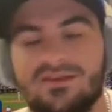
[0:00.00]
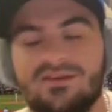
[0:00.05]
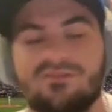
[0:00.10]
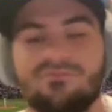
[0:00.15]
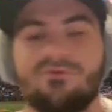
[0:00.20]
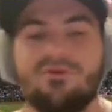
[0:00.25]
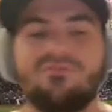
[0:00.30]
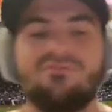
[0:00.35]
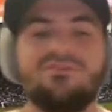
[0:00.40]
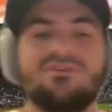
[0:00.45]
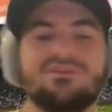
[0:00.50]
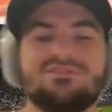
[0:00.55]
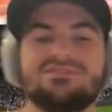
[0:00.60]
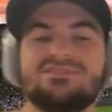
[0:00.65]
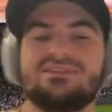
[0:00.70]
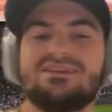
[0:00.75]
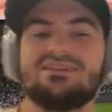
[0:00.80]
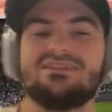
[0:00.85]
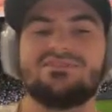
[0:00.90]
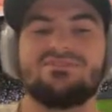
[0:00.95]
Well, first
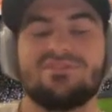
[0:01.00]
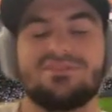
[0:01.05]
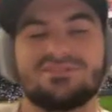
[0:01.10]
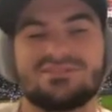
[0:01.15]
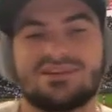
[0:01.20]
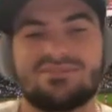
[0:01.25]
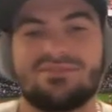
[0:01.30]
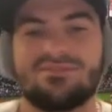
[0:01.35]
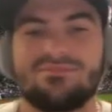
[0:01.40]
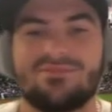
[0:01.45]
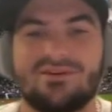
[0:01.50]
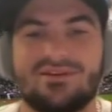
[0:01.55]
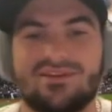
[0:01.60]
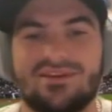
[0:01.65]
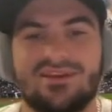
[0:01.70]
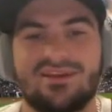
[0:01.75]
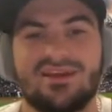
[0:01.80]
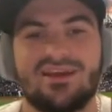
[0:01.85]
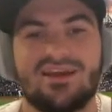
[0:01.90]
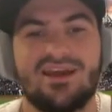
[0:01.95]
things first,
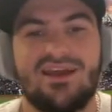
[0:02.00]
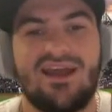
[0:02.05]
everybody.